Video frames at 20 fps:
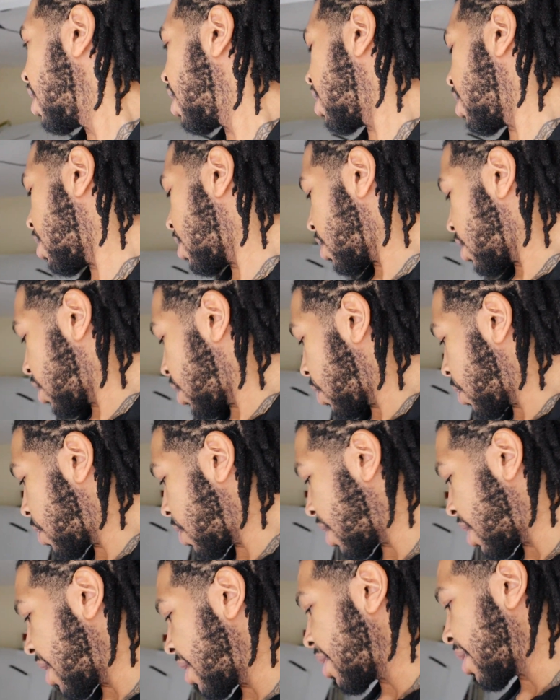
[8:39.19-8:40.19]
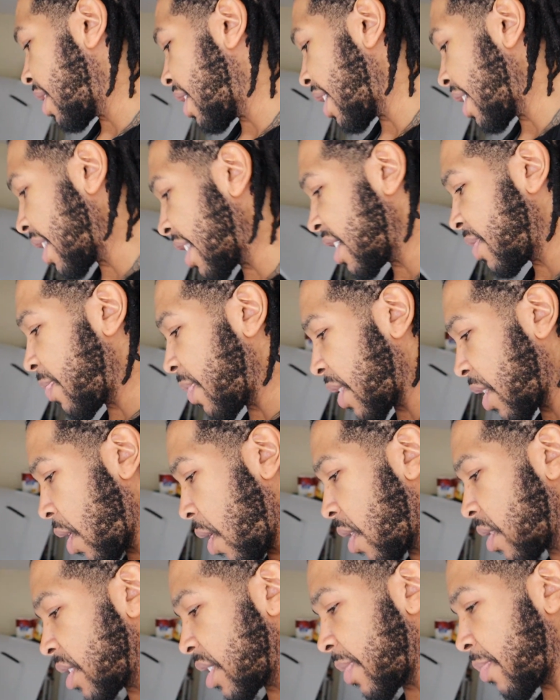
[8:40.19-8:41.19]
And also another thing that's been
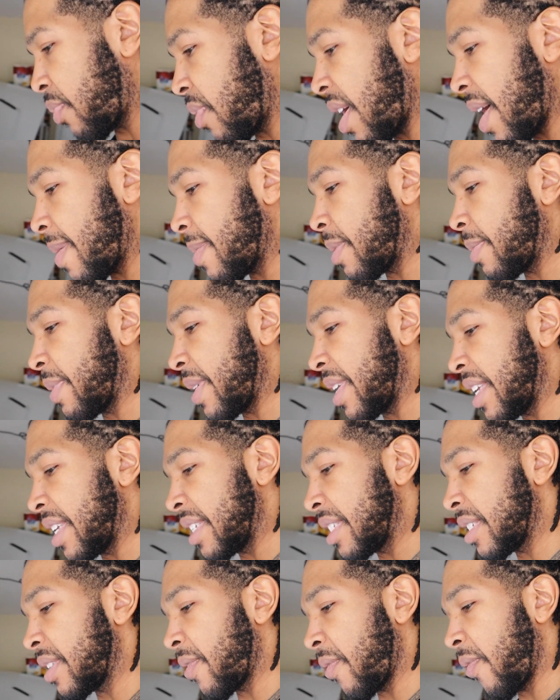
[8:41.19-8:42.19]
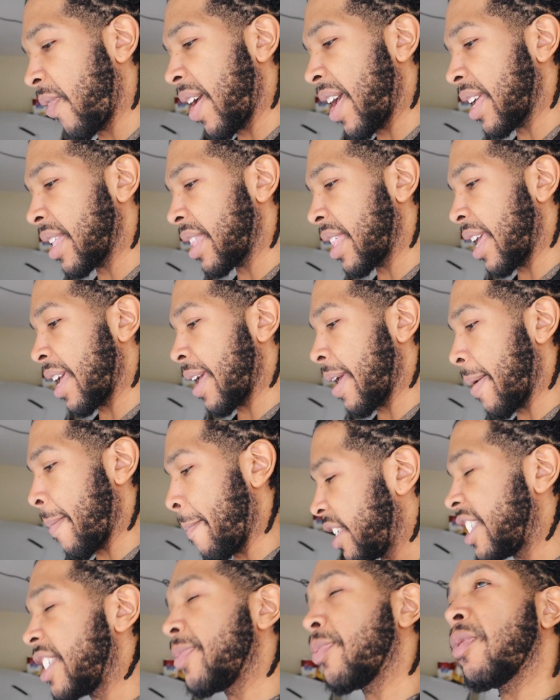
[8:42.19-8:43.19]
causing a problem is the fact that
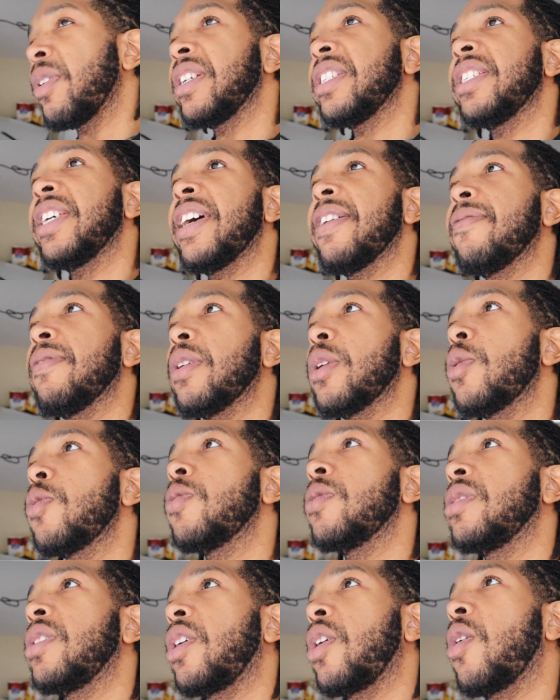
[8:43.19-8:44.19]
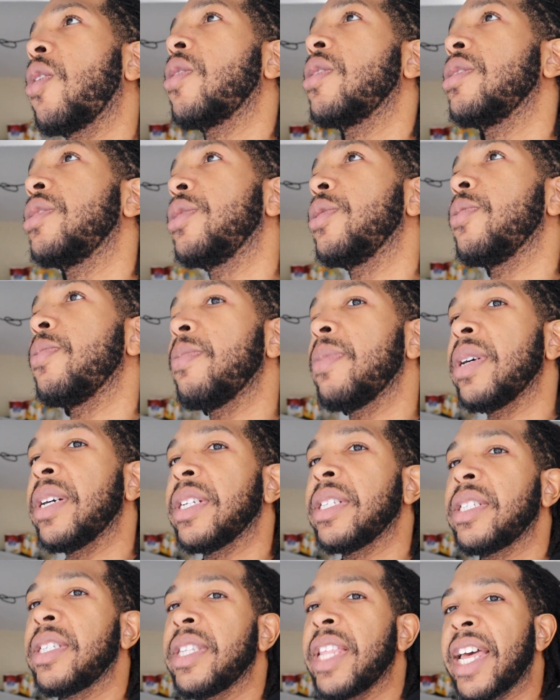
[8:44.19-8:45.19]
these springs have lowered the car so
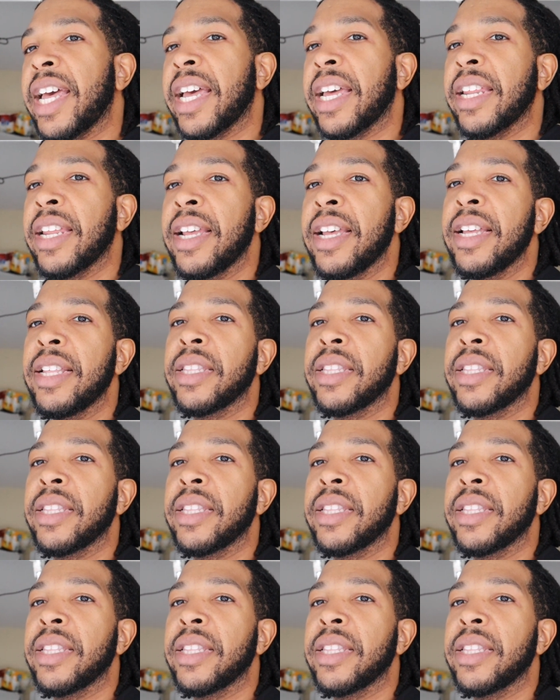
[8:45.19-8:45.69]
much that